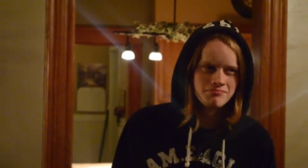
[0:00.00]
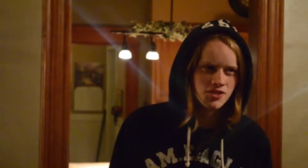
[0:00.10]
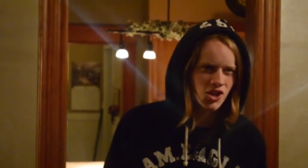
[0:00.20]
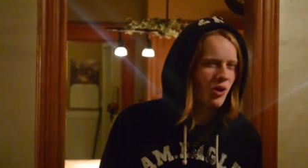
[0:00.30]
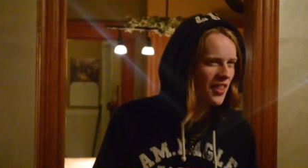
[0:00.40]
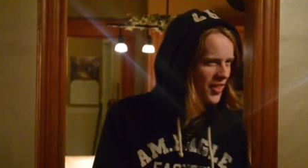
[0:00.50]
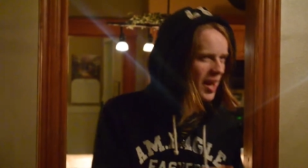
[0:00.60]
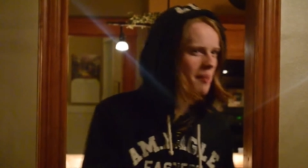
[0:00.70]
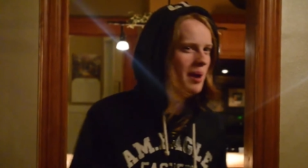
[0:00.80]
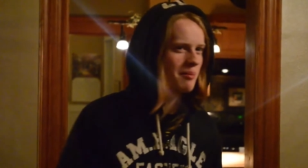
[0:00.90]
You know, I think
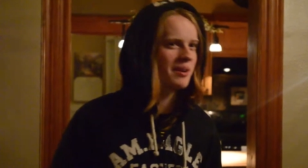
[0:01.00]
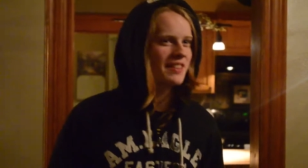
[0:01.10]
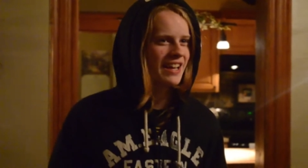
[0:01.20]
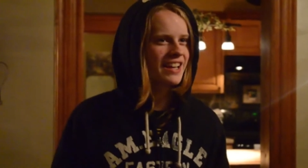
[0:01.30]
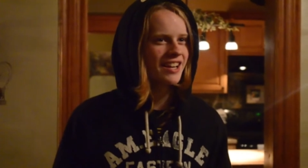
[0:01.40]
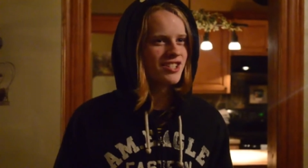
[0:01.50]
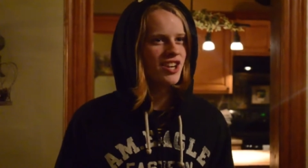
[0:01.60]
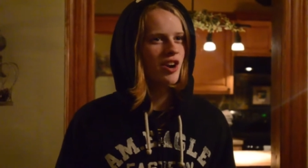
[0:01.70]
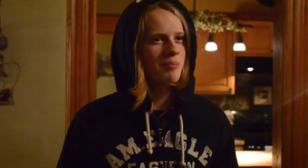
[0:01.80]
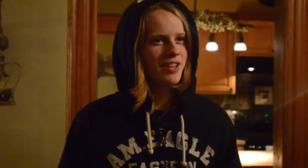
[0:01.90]
I might bring that guy
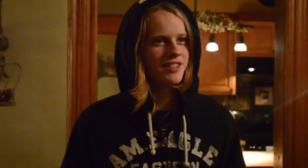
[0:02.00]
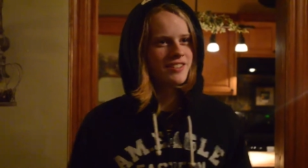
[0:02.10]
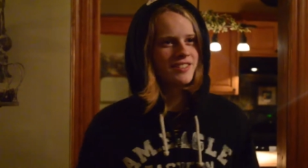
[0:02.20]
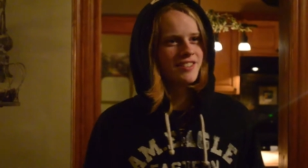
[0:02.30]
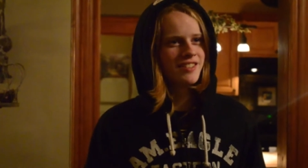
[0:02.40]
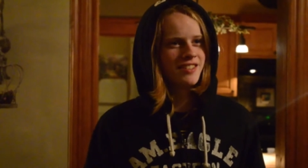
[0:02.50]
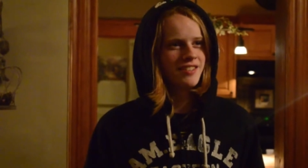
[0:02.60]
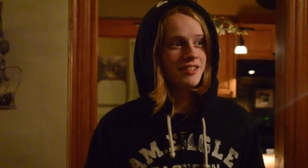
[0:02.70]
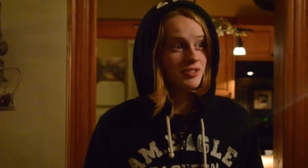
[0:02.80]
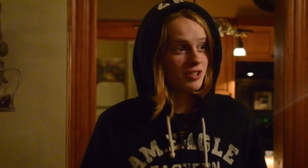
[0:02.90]
Jeremy.
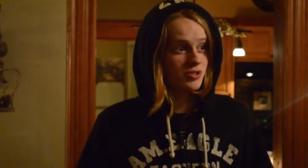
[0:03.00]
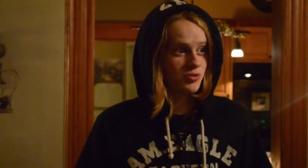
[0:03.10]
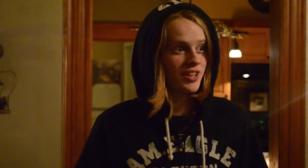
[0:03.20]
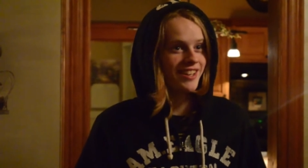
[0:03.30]
He looks re-